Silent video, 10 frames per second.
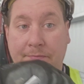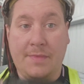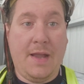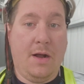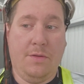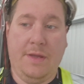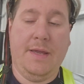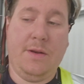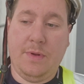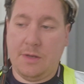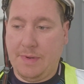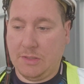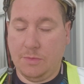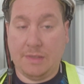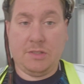Now then, welcome back
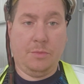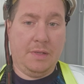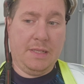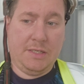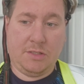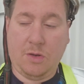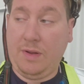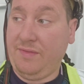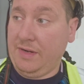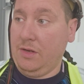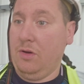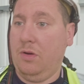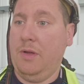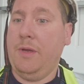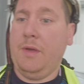to Imagine Not Being Leeds. Just a quick video.
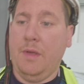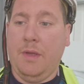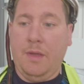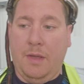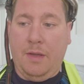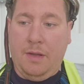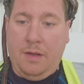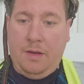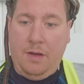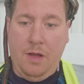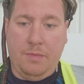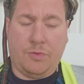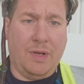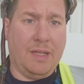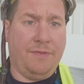
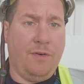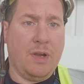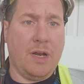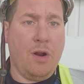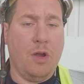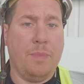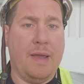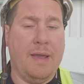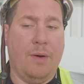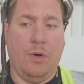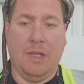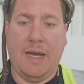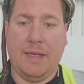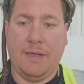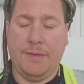It's really fucking annoyed me, I won't
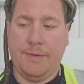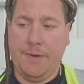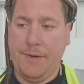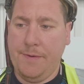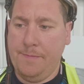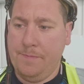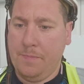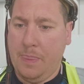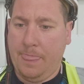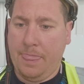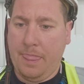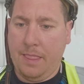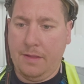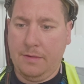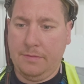lie. Ethan
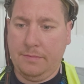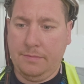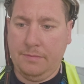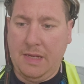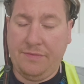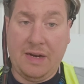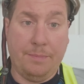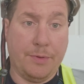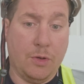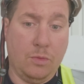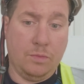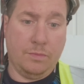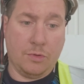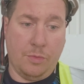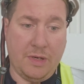Ampadu
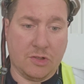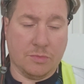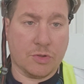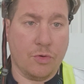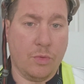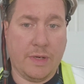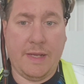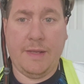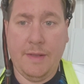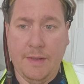coming to some scrutiny.